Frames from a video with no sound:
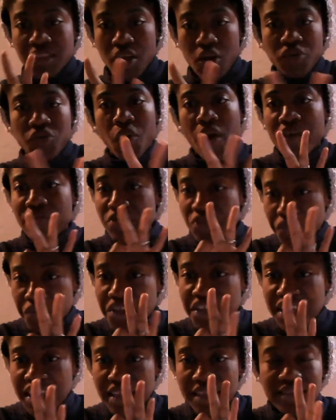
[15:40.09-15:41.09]
now. You have
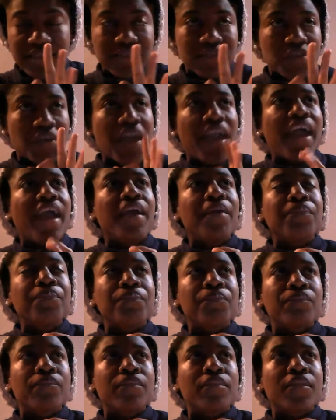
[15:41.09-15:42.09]
3 kids, okay?
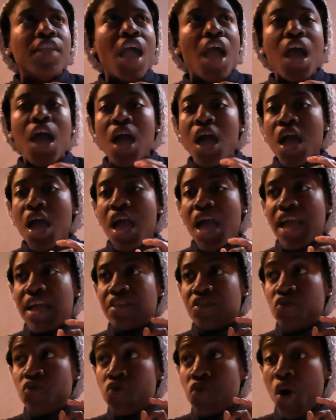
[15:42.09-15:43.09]

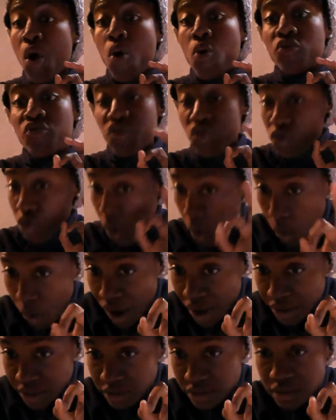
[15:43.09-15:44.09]
And you don't
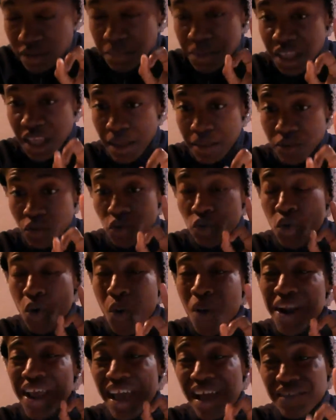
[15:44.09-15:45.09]
want
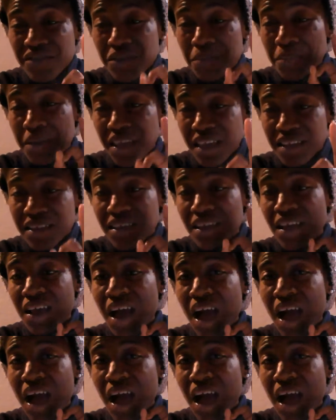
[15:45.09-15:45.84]
to have to pay,